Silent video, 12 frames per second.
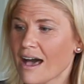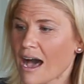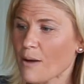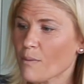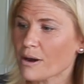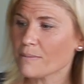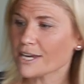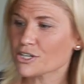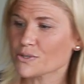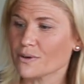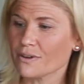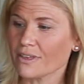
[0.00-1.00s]
I wanna make
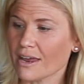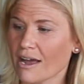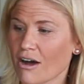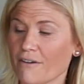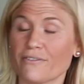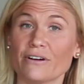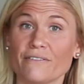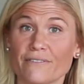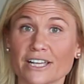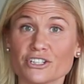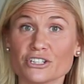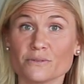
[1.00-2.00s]
sure that I offer a
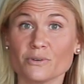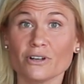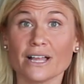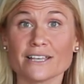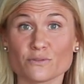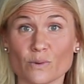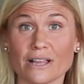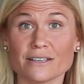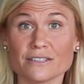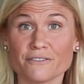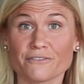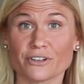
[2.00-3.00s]
vegetable as well
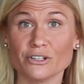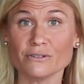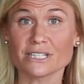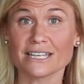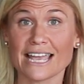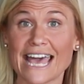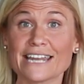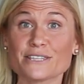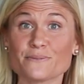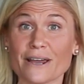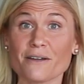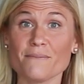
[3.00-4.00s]
as a fruit, and
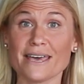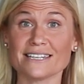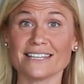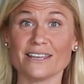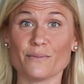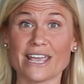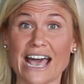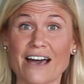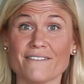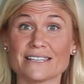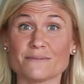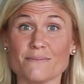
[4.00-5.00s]
it's recommended that we
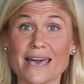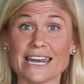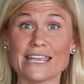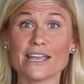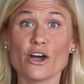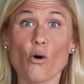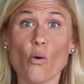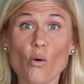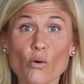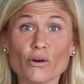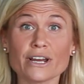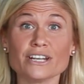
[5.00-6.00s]
have as many
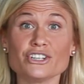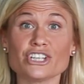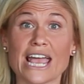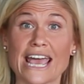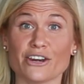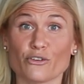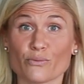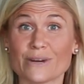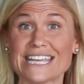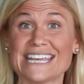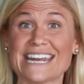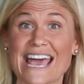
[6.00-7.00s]
orange and
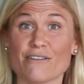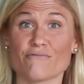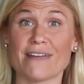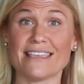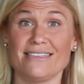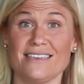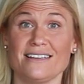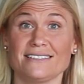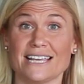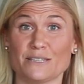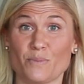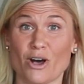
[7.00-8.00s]
green and red things
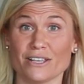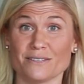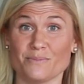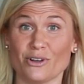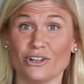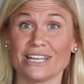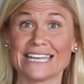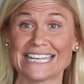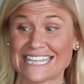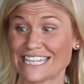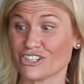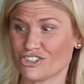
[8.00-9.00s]
as possible
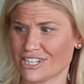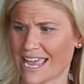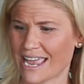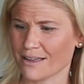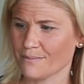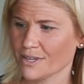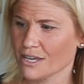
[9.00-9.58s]
each day.